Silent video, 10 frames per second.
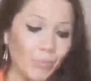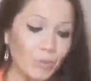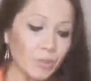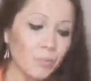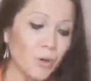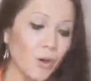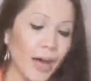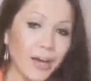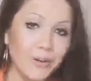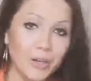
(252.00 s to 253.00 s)
was put
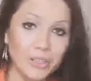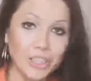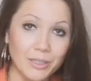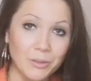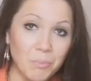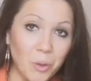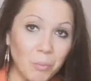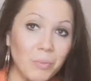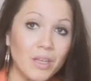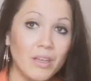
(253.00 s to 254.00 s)
out on Channel
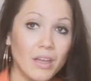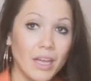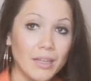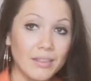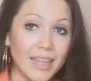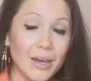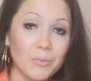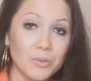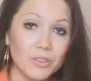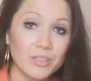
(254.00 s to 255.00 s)
1. And that
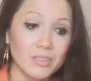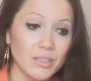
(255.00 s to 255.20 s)
was